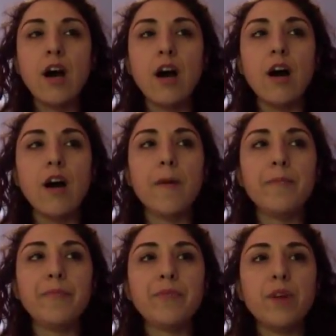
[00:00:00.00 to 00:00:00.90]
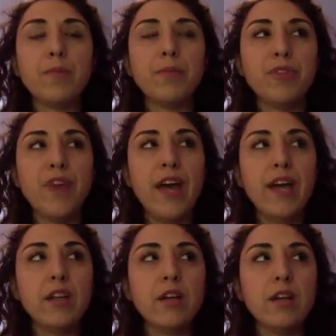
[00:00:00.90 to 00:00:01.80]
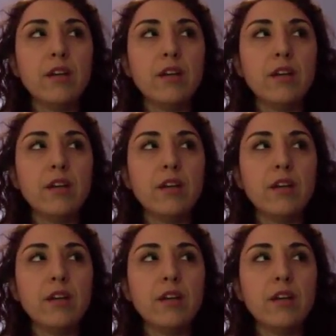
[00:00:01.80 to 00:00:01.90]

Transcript: But then